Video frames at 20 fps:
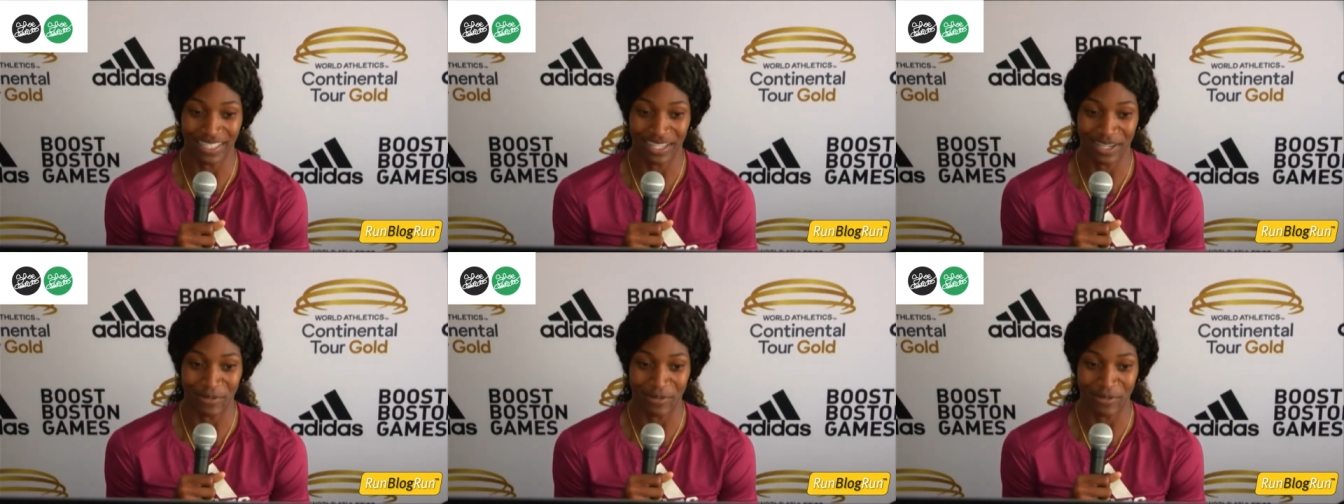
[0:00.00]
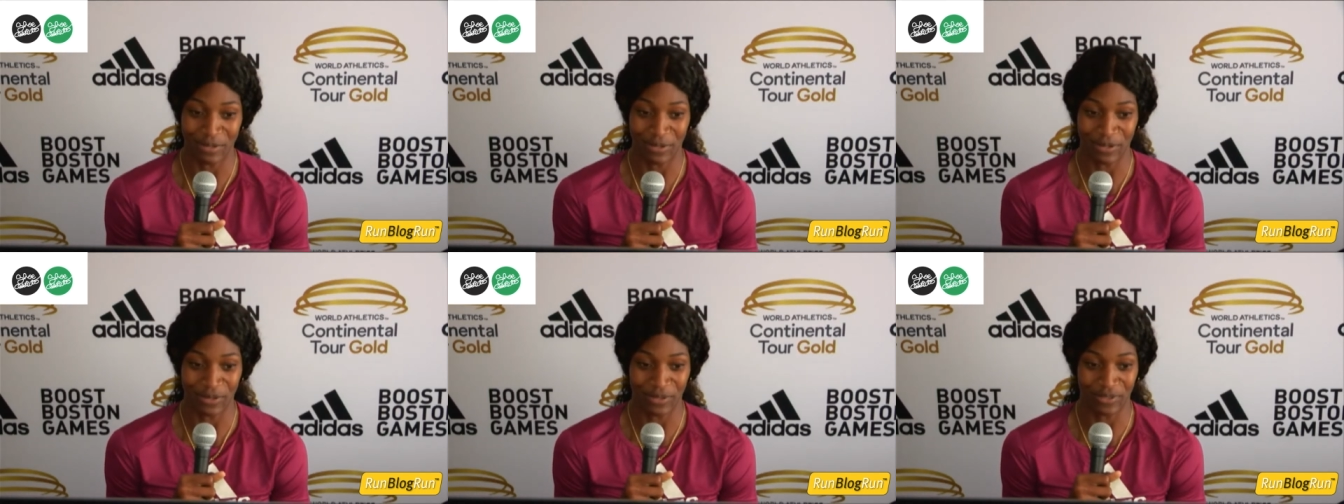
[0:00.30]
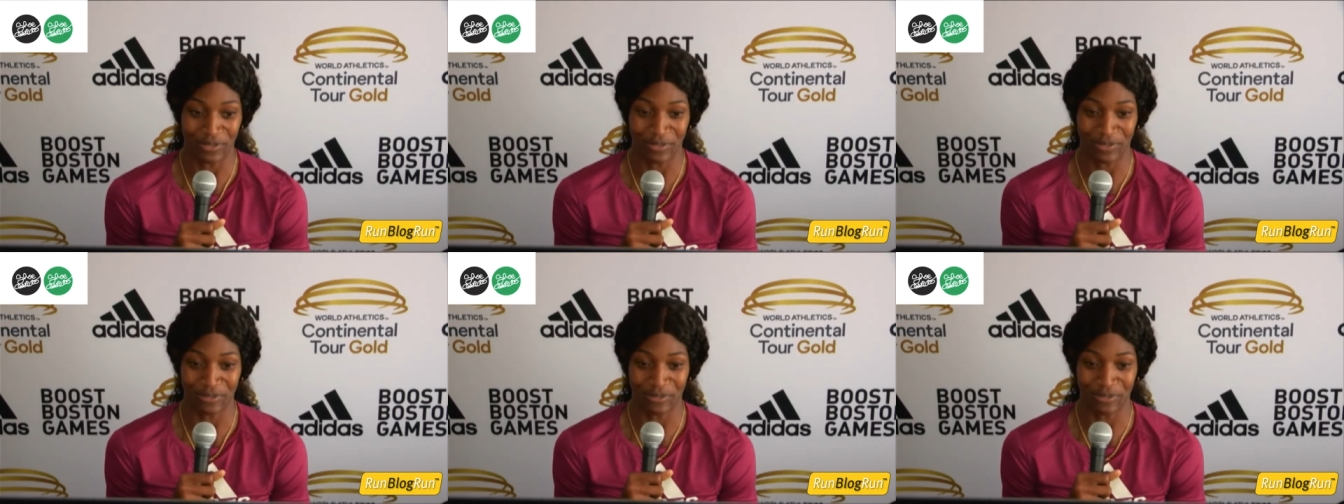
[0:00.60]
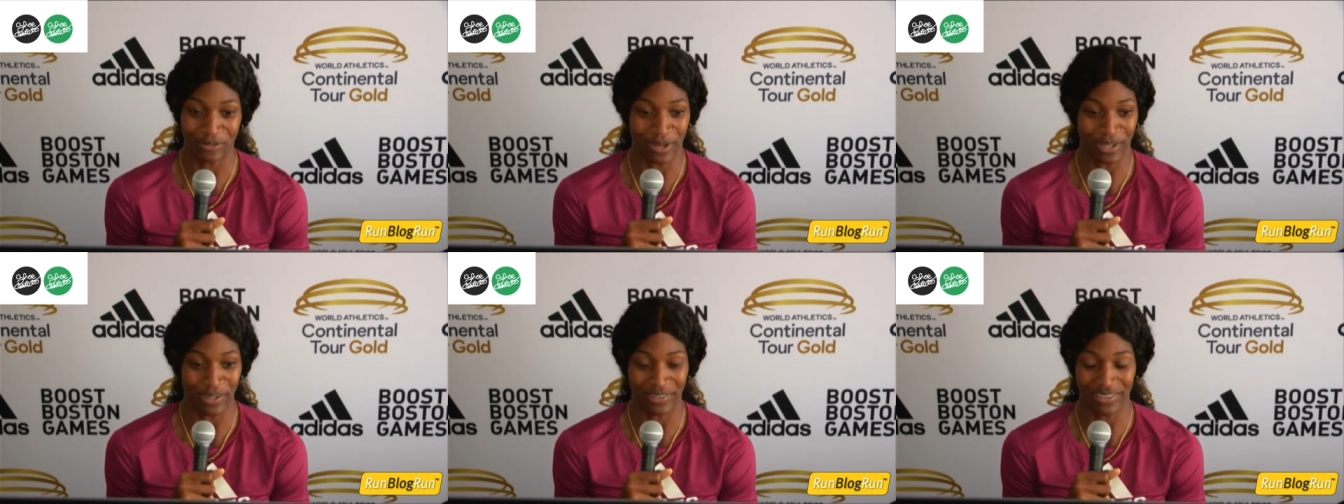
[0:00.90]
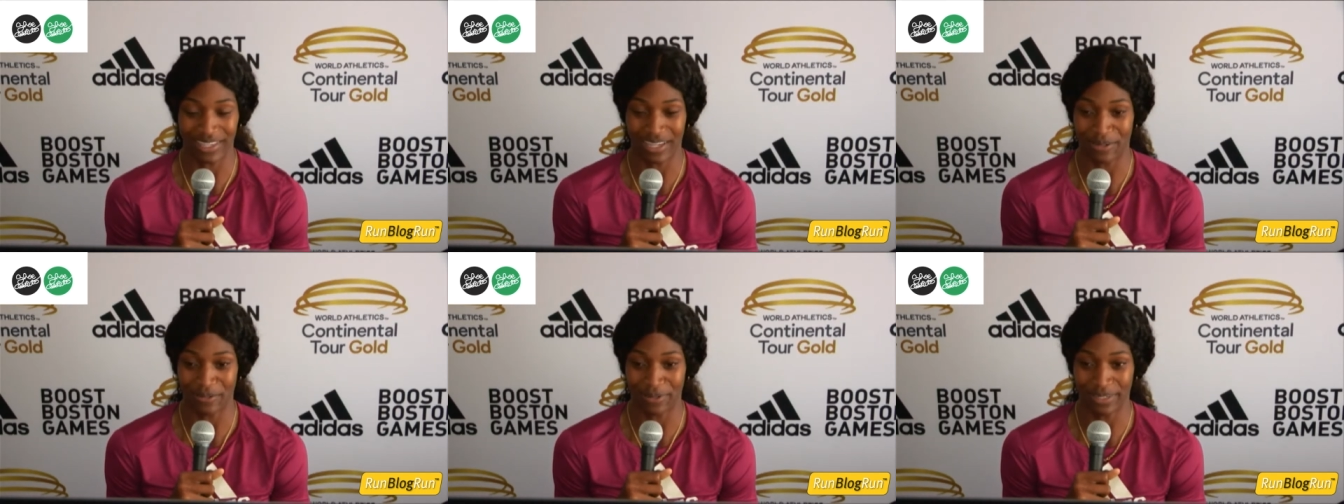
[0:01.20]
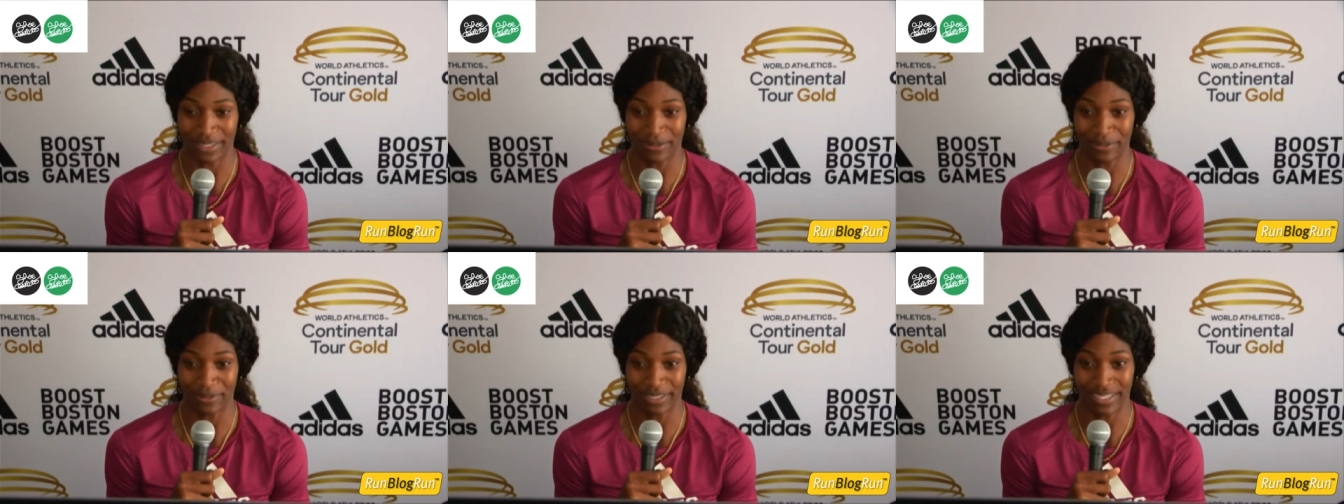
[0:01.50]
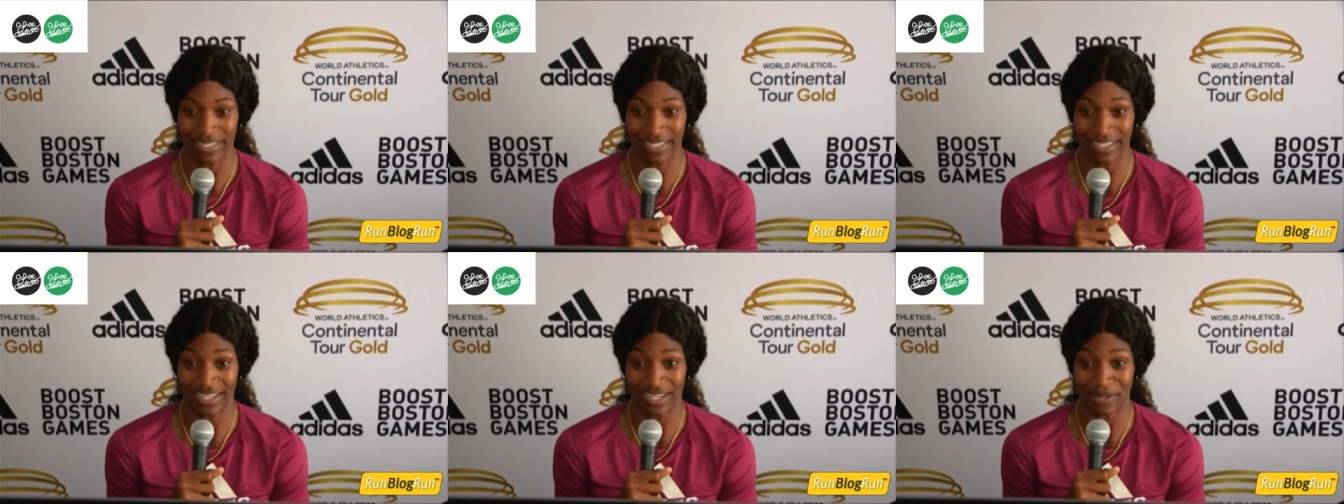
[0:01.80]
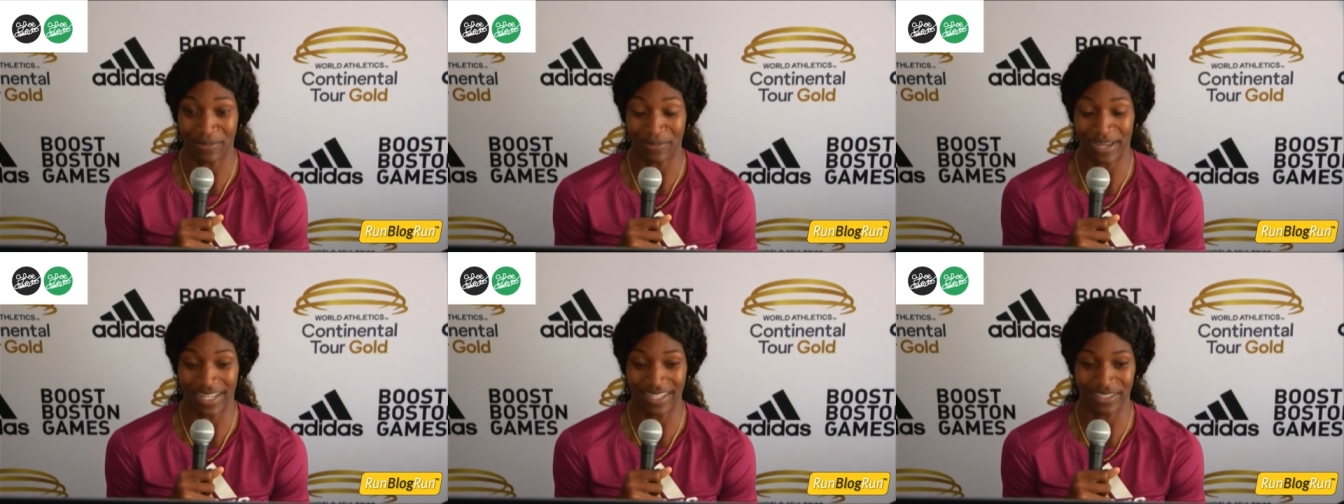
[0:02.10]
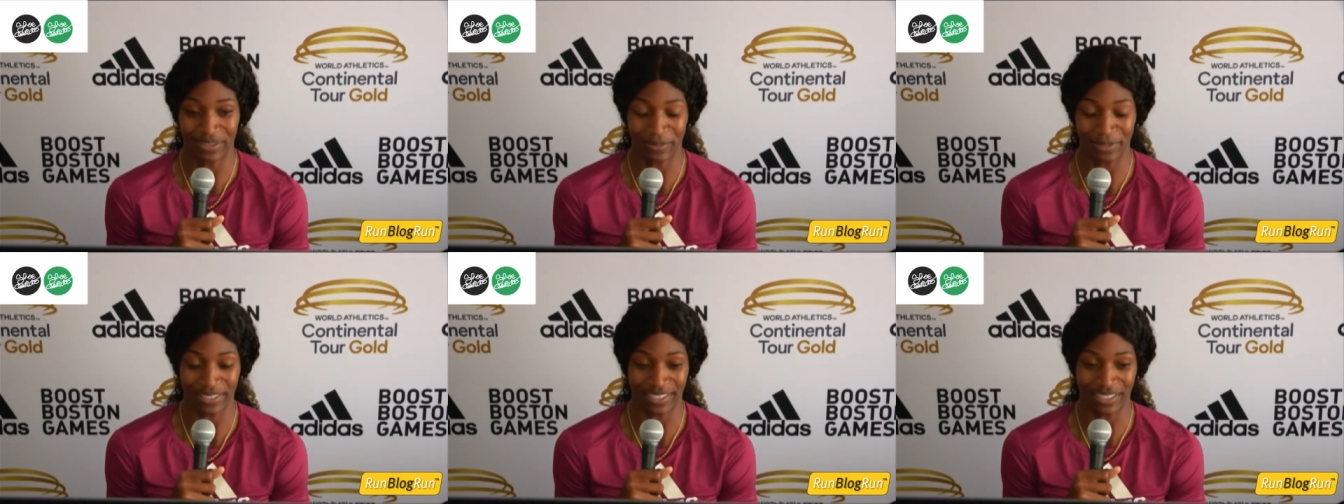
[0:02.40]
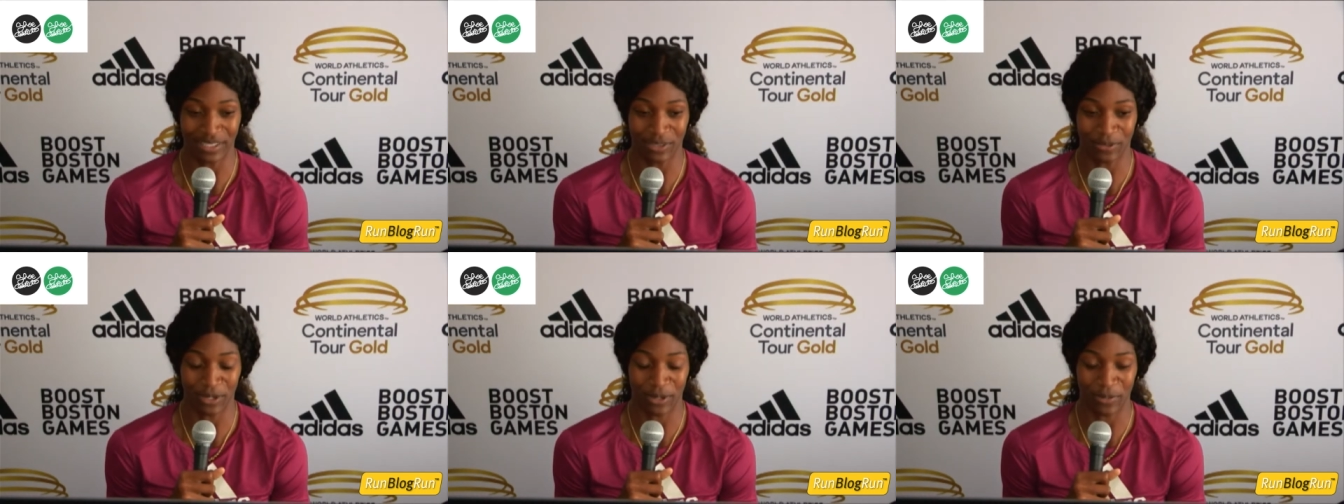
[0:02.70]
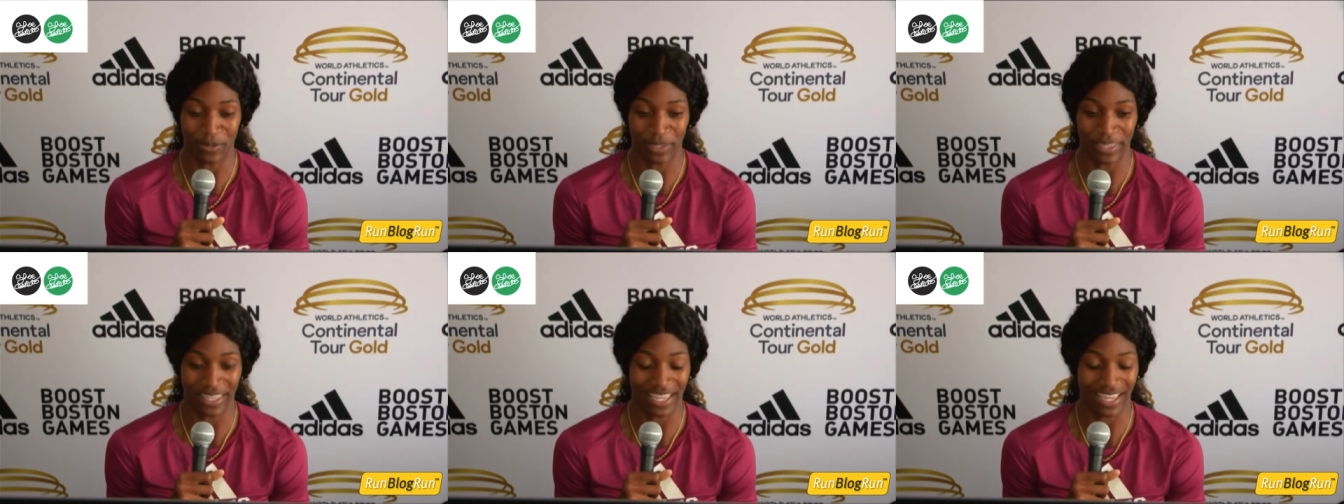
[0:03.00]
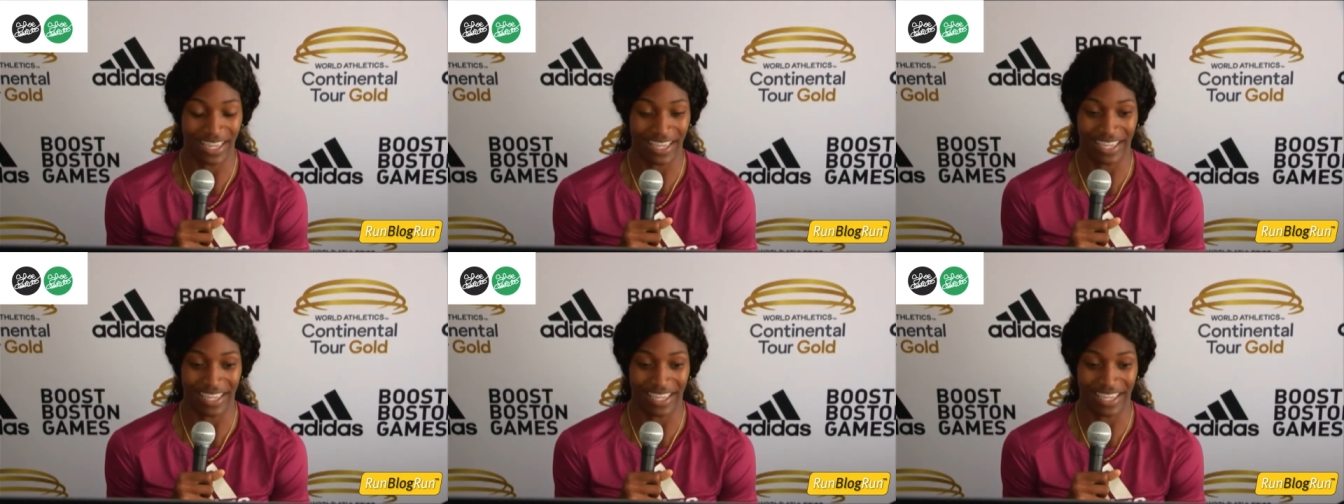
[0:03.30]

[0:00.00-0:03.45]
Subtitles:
We both went out there and we handled business well, we think.